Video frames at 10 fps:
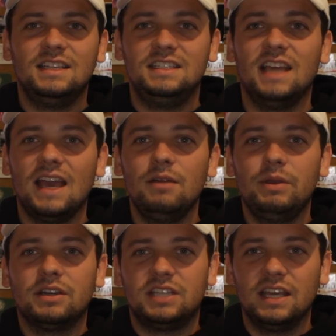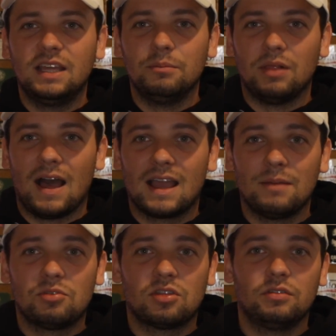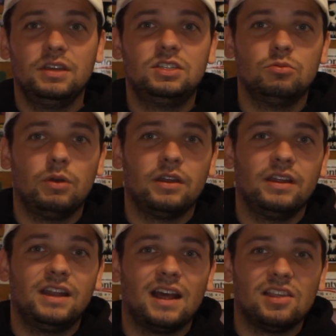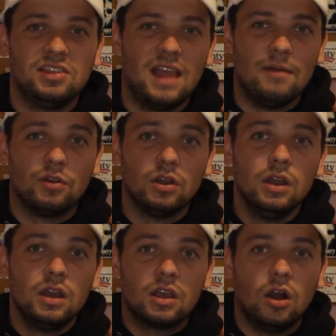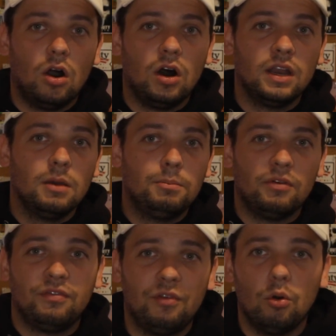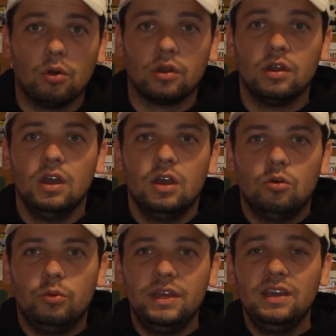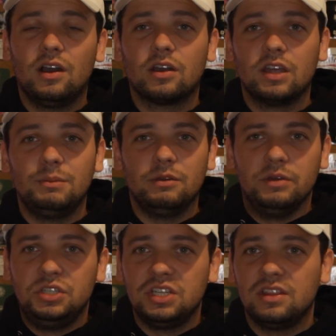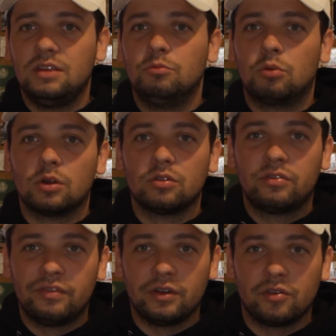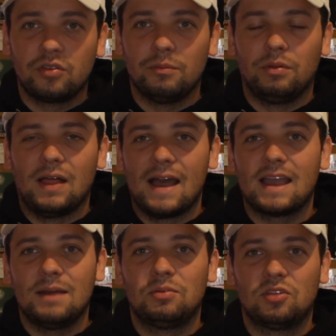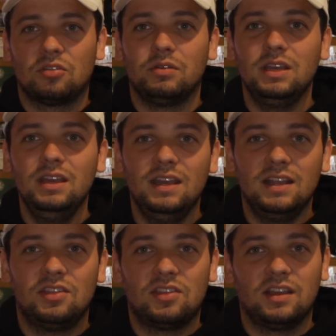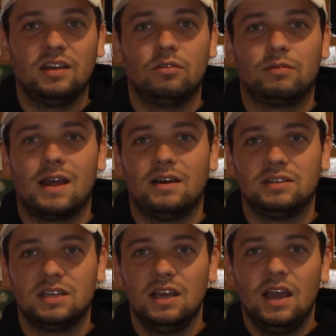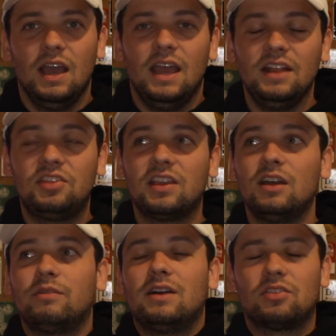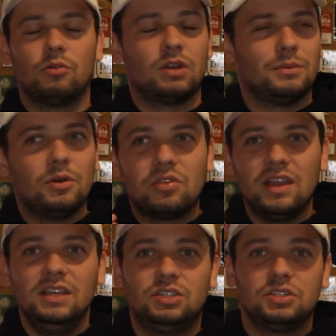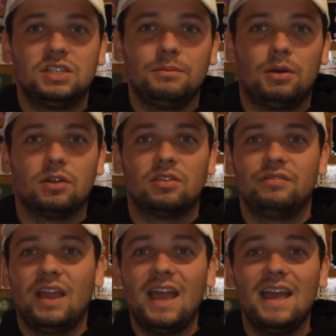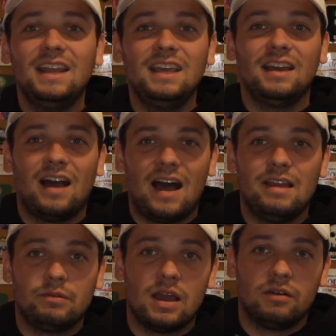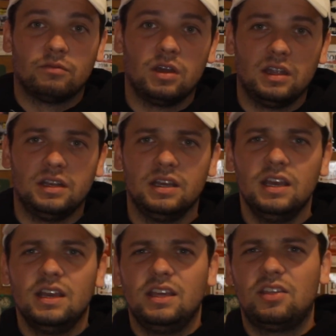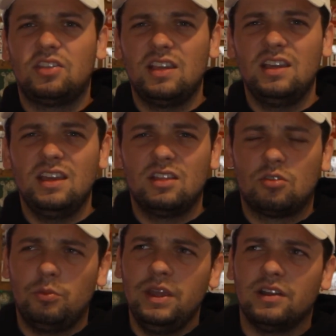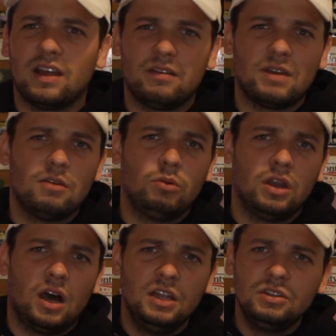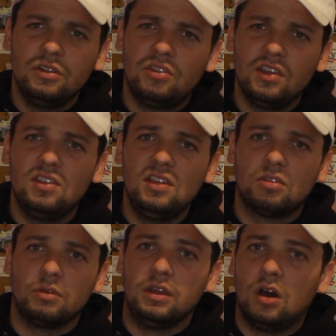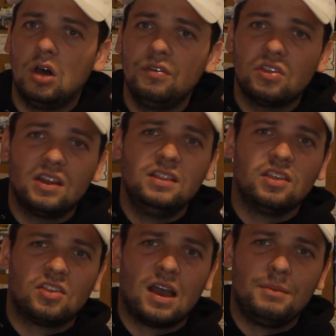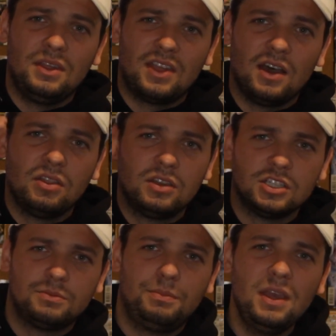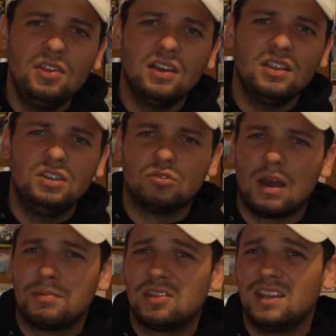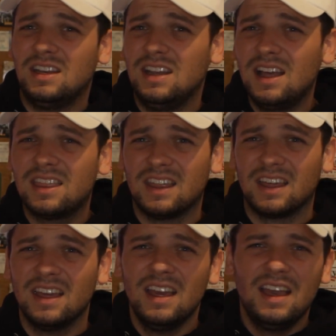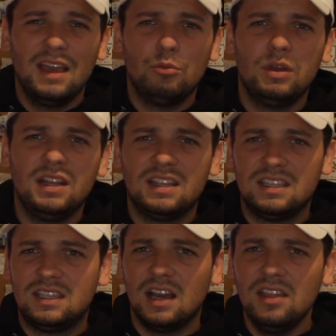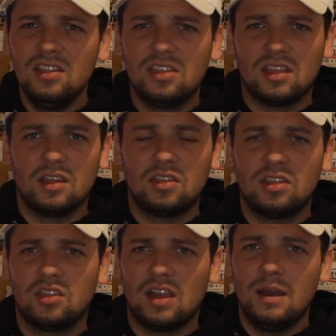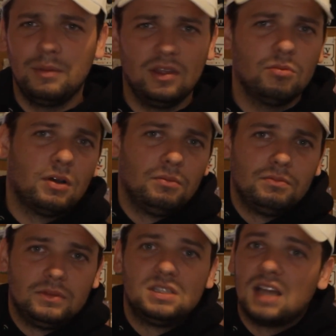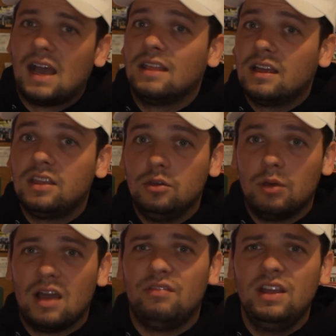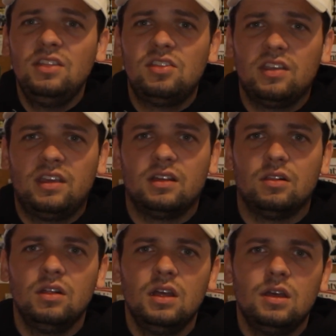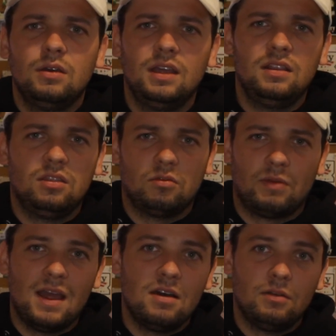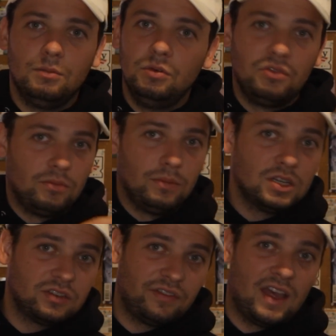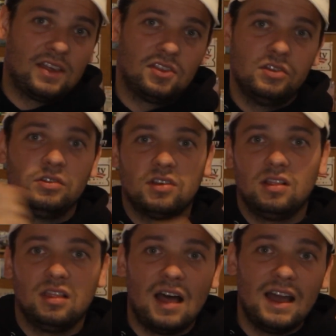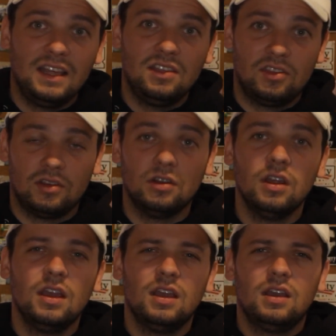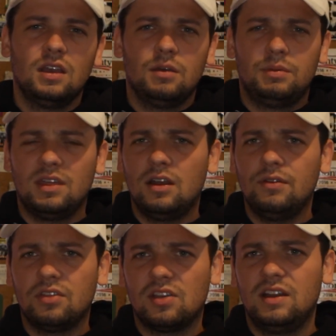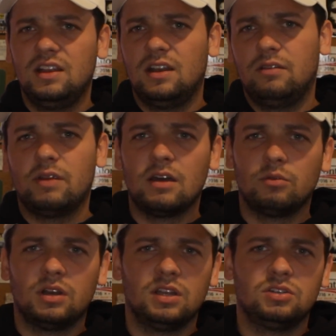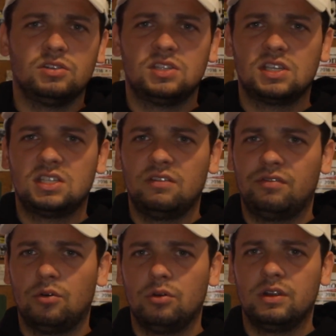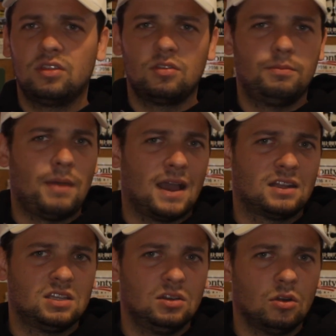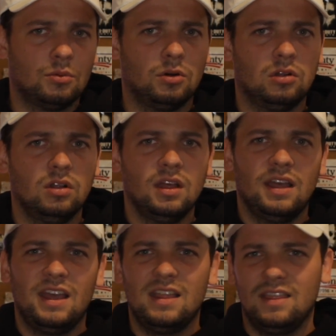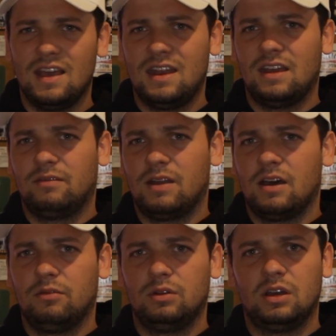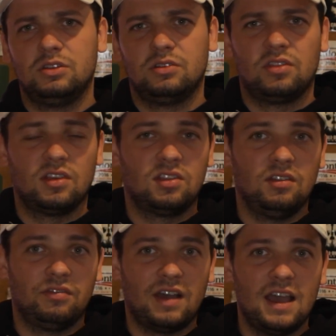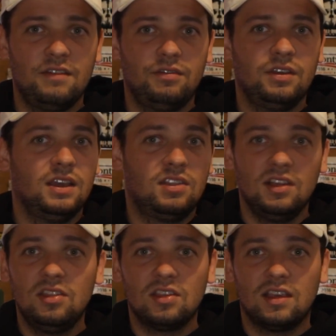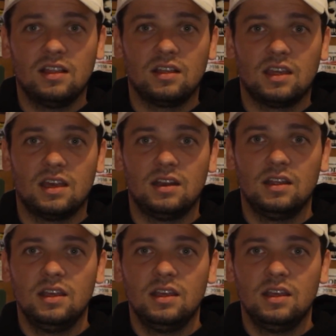Today we are taking Black Ops 3 to where it has never gone before. We are going to be reaching the world's first Black Ops 3 Insta-kill round. Insta-kill rounds are one of the most interesting parts of any high round run. You see, it's weird. At round 163, all of a sudden the zombies' health just basically drops to nothing. And when it does this, the zombies, well, die like you have insta-kill. And the round moves much faster, it's a lot easier. But then all of a sudden at round 164, it's back to normal. And then at round 165, it's insta-kill again.